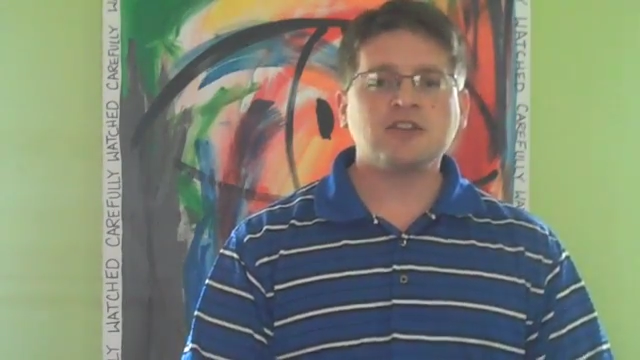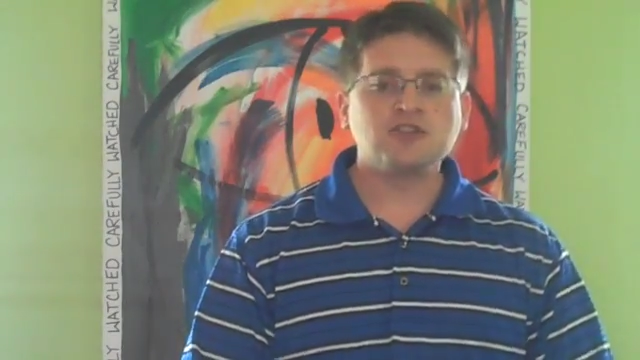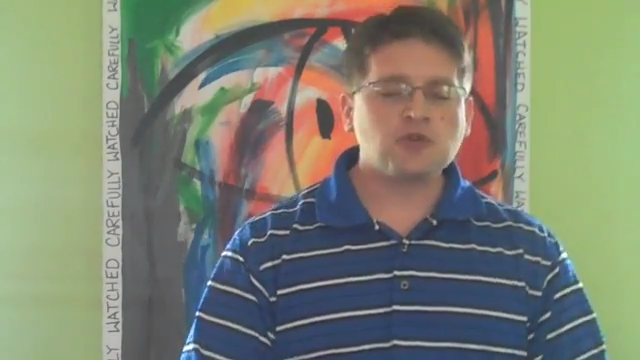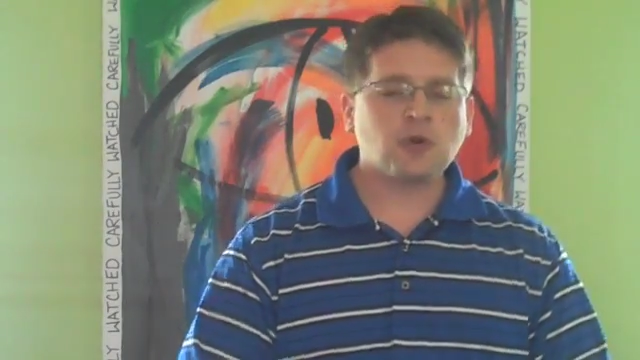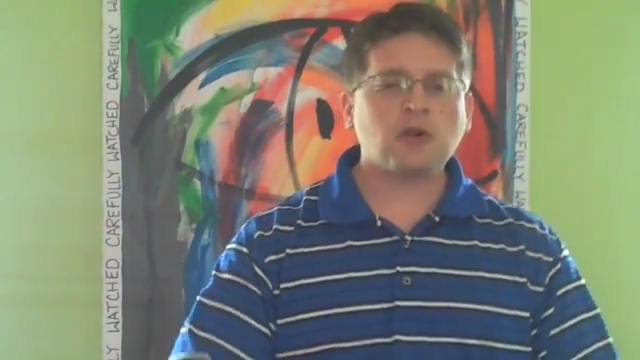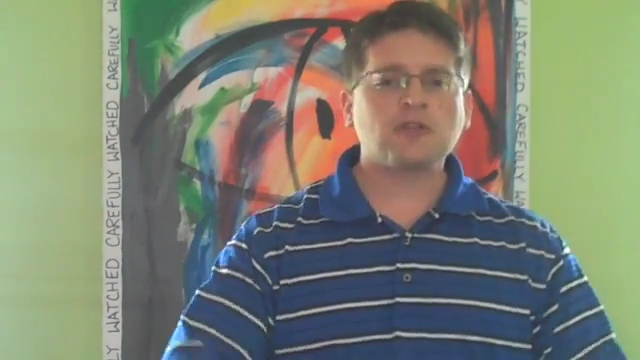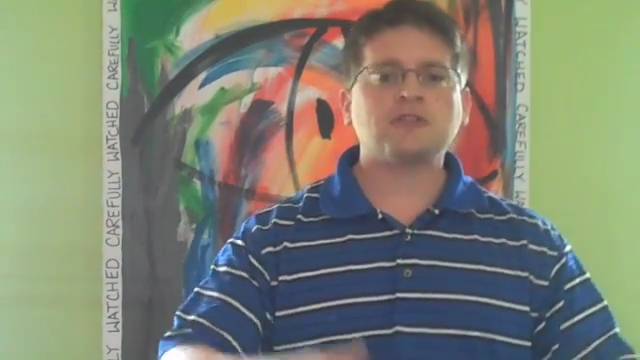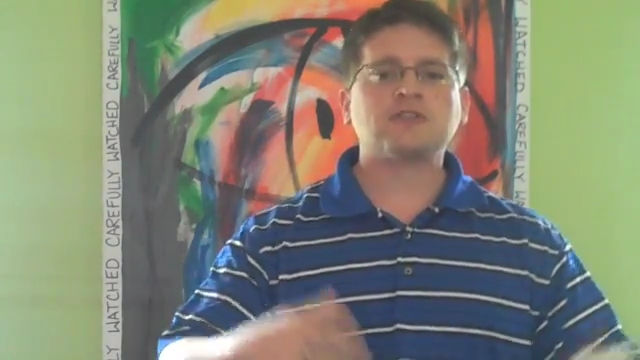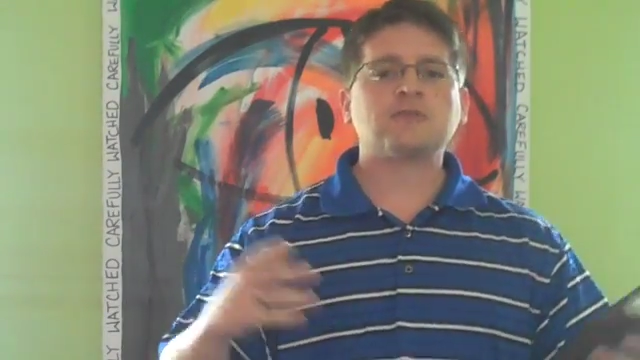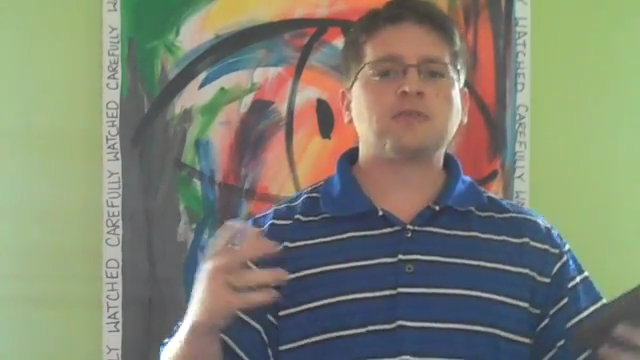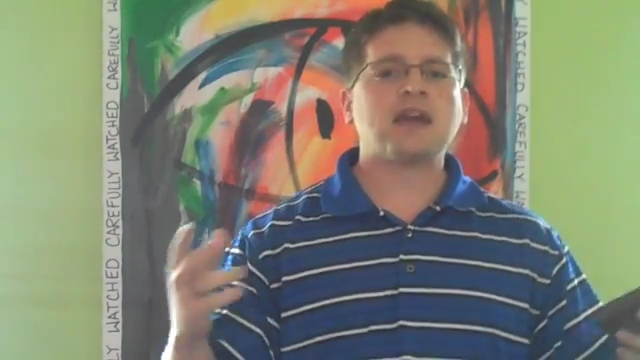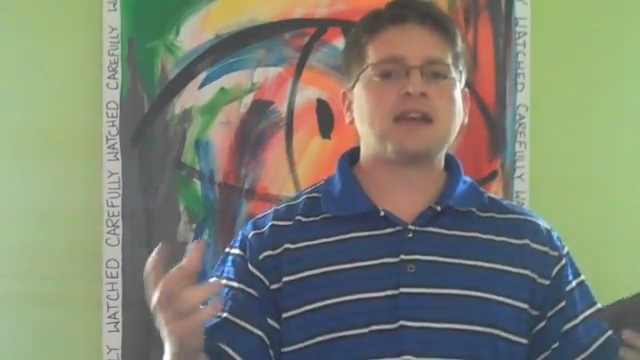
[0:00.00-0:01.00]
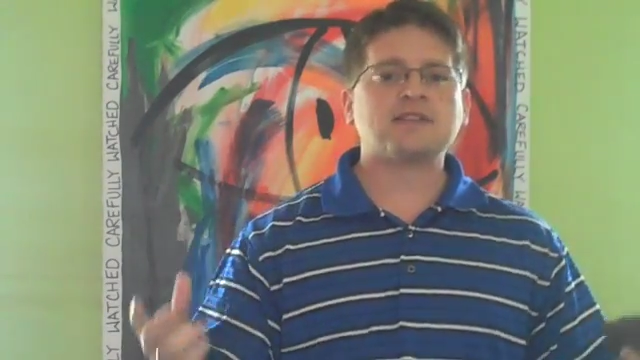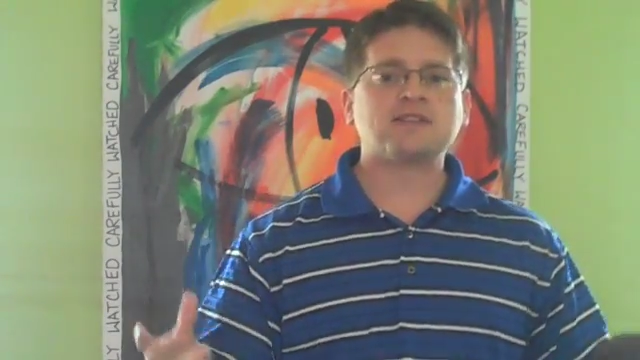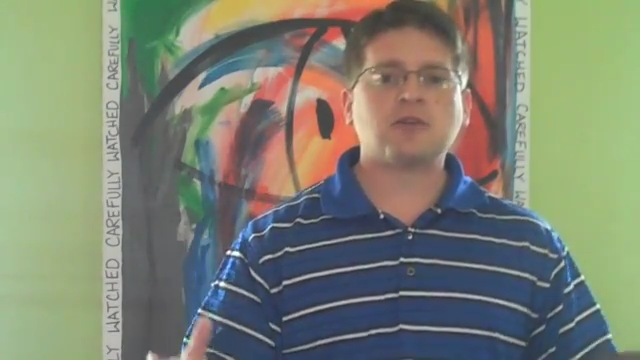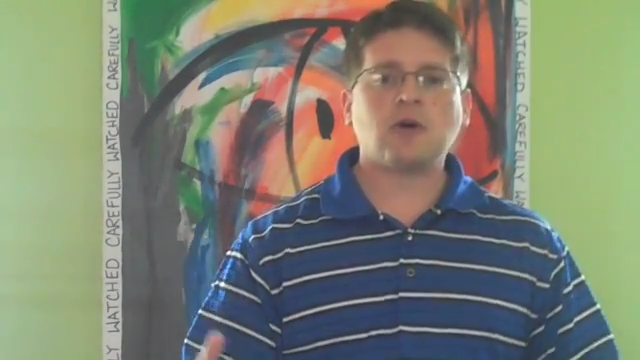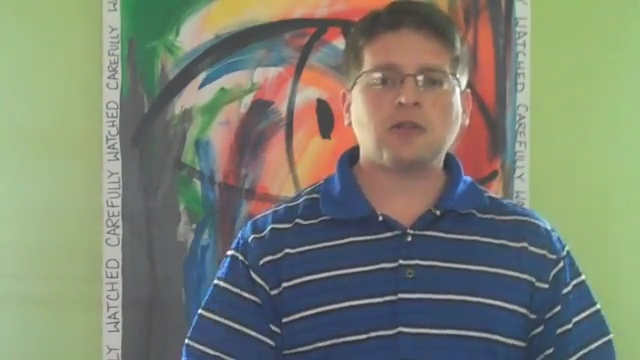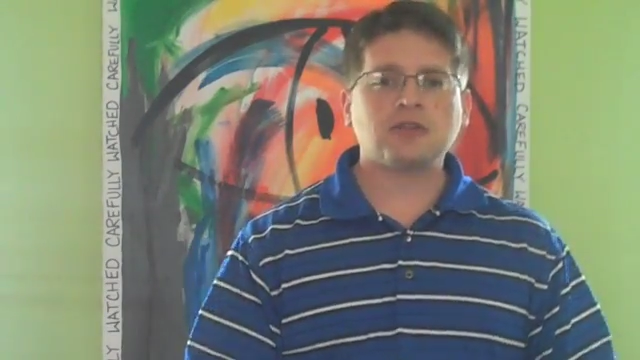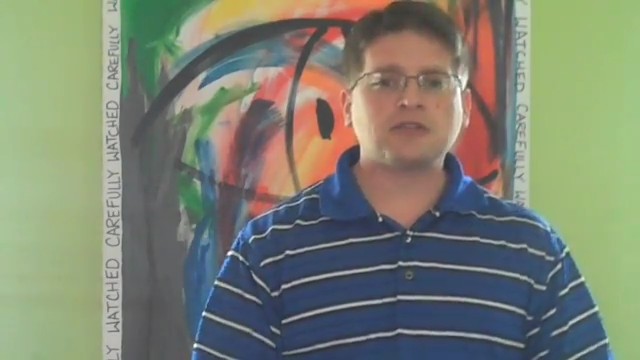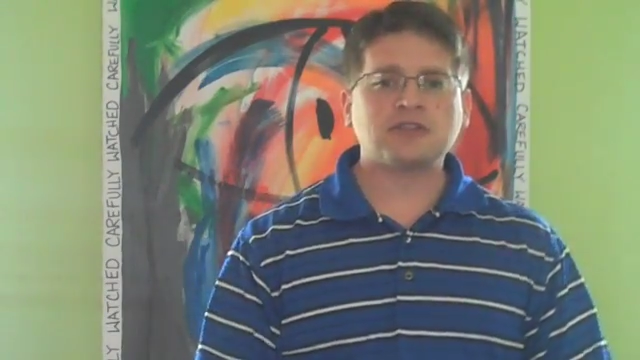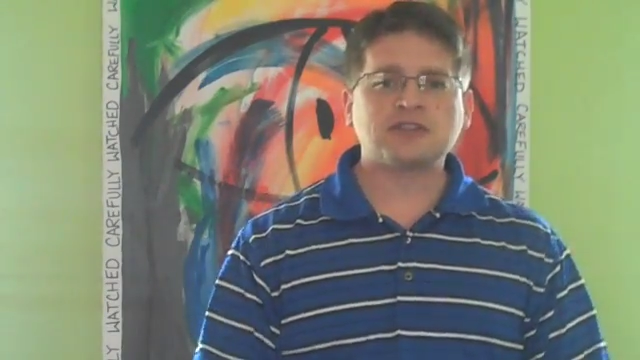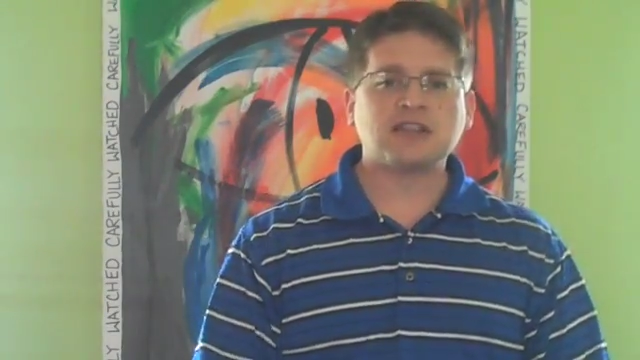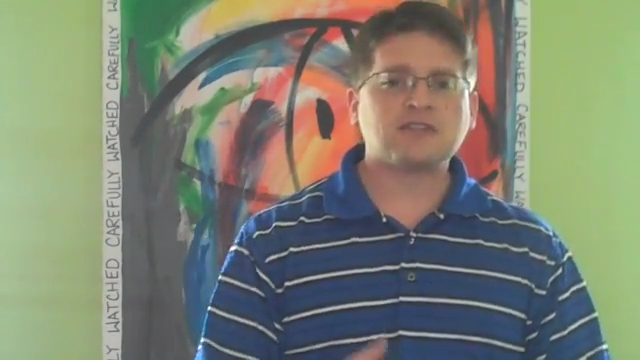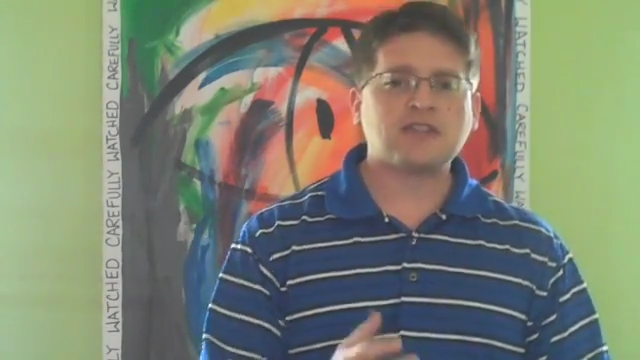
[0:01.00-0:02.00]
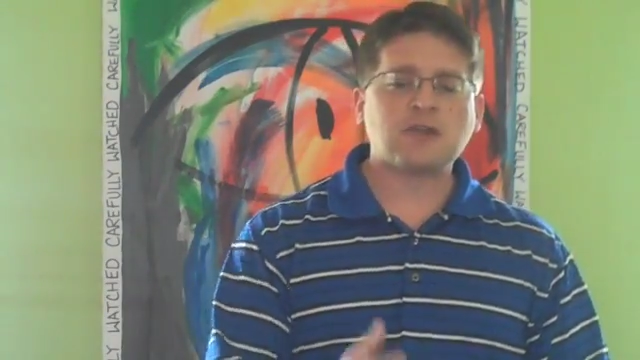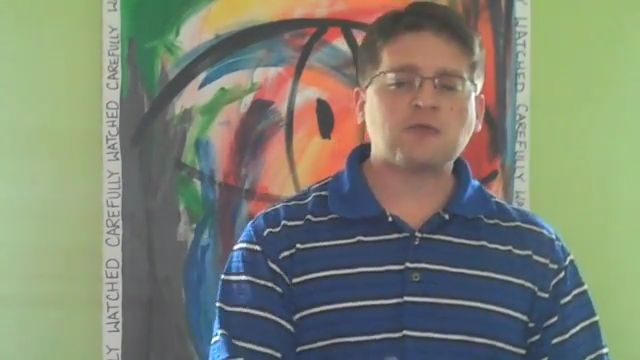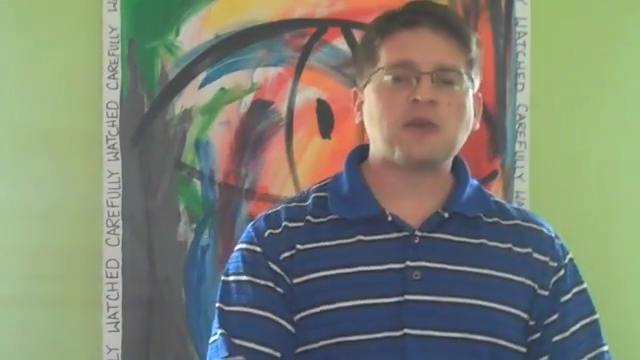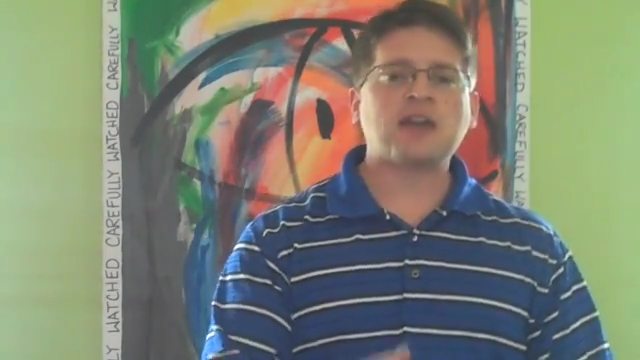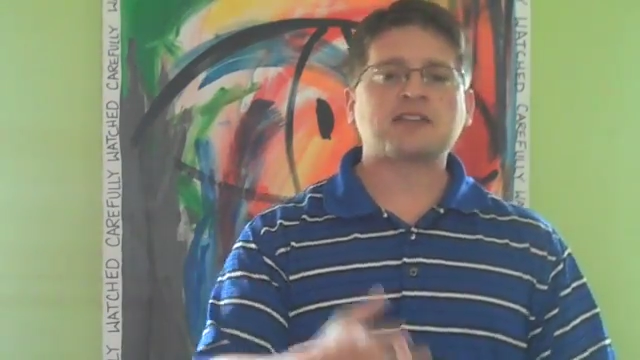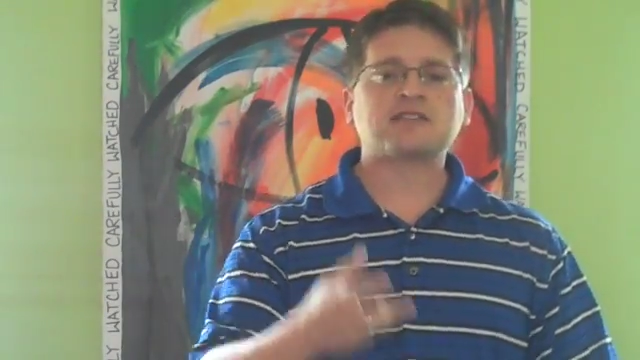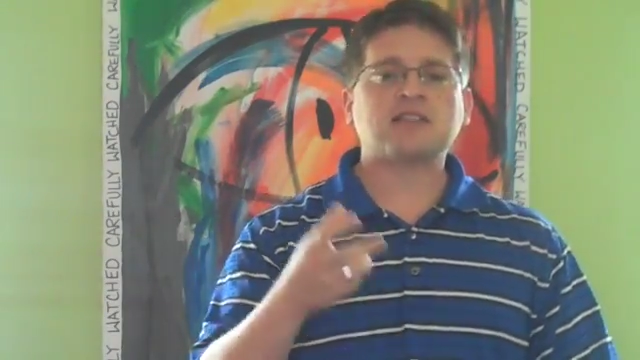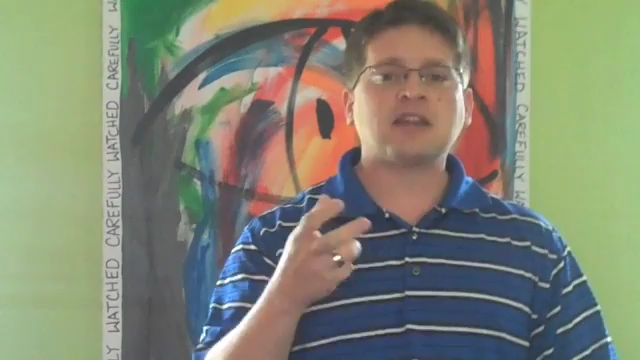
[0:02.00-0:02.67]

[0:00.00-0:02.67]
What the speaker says: joy that surpasses all understanding, that rest,